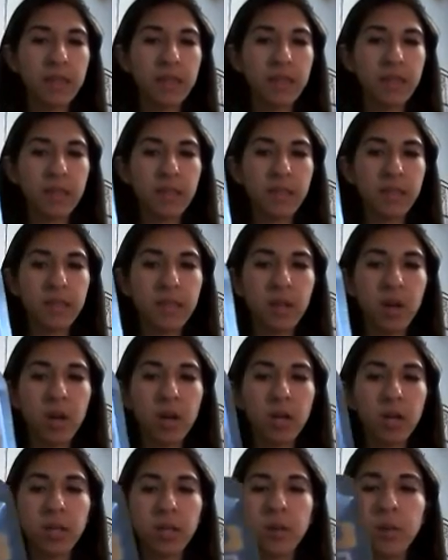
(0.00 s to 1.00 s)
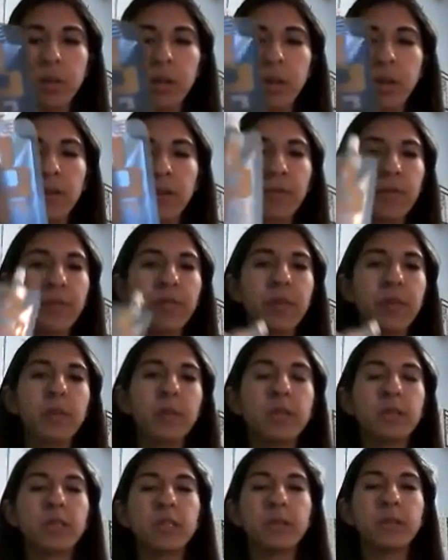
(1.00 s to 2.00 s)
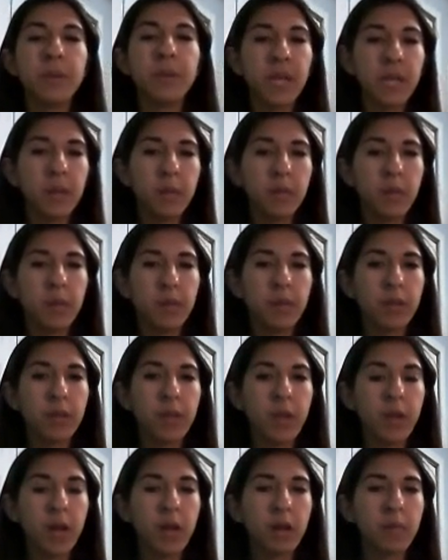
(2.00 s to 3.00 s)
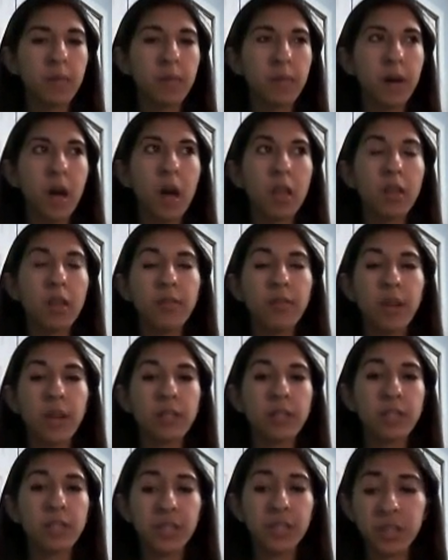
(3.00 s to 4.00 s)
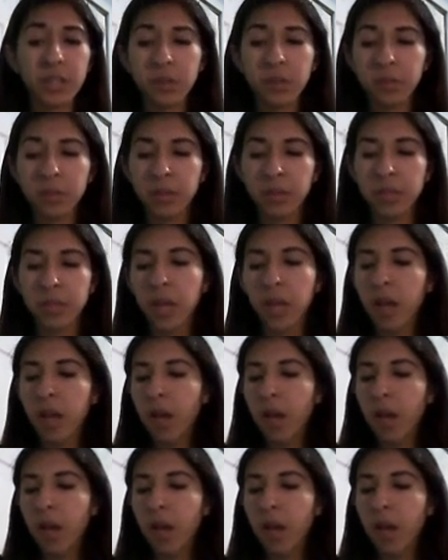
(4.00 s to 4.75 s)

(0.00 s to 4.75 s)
this is Cargo F50, which is medium with olive undertones.